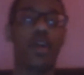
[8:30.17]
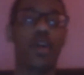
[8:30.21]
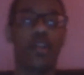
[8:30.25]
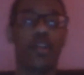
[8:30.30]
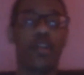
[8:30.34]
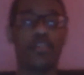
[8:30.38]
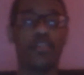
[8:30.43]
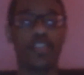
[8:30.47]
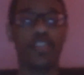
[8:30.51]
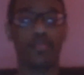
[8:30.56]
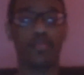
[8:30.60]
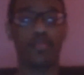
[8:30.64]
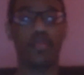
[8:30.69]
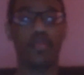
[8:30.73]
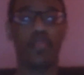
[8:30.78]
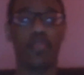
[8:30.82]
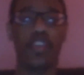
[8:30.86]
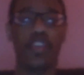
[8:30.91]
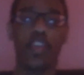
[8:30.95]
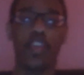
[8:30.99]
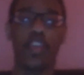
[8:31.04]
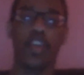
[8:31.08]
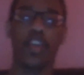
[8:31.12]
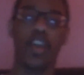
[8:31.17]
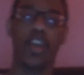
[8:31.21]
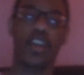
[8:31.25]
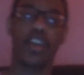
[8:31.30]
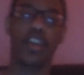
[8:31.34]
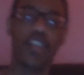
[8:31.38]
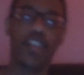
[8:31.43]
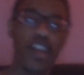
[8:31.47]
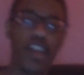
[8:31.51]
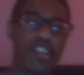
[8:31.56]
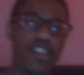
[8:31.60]
of this movie,
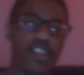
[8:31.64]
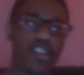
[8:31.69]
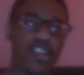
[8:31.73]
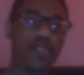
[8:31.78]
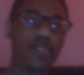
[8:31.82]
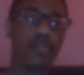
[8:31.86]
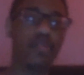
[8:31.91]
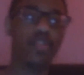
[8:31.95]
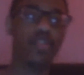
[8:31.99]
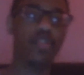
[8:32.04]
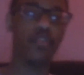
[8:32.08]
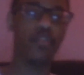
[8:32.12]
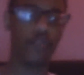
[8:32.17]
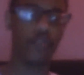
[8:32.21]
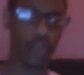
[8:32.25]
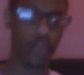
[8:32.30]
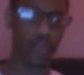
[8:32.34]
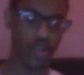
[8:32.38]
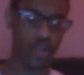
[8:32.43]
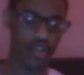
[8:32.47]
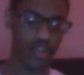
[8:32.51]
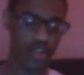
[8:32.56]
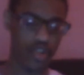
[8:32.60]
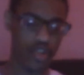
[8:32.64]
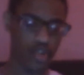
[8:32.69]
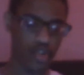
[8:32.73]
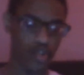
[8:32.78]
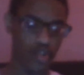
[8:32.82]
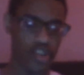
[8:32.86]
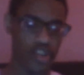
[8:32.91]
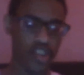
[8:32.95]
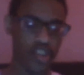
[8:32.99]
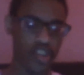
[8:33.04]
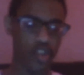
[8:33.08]
next to Brendan Fraser, is going to